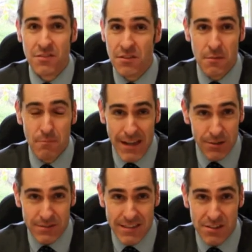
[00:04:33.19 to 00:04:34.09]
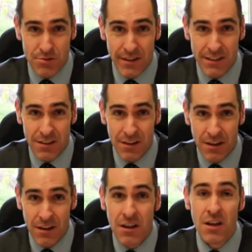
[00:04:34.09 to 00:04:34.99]
than the penalties you
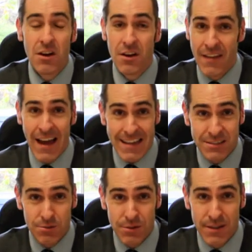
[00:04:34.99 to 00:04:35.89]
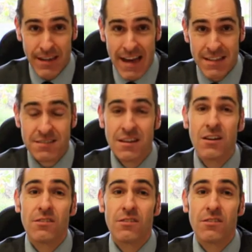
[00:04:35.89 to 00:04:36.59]
incur and the hassle you get